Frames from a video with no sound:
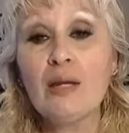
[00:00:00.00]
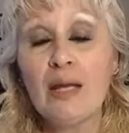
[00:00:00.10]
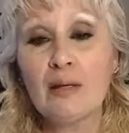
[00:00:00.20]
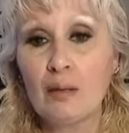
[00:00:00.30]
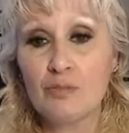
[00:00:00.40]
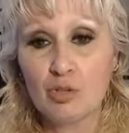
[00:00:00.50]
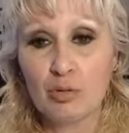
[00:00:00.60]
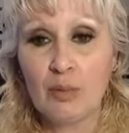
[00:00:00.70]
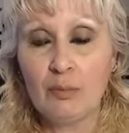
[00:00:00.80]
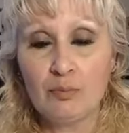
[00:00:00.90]
income
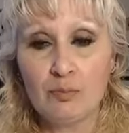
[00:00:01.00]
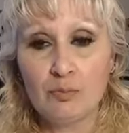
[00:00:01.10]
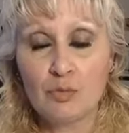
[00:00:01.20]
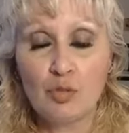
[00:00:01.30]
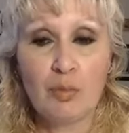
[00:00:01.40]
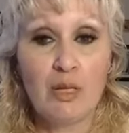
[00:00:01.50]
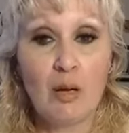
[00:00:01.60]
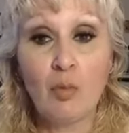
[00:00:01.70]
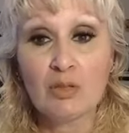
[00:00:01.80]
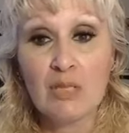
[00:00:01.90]
stream to be a
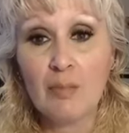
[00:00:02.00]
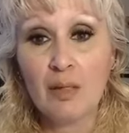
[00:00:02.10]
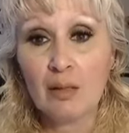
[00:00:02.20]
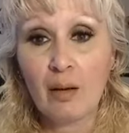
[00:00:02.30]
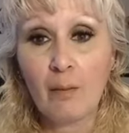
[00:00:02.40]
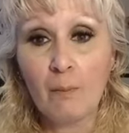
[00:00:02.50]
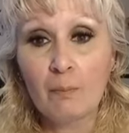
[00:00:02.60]
multimillionaire.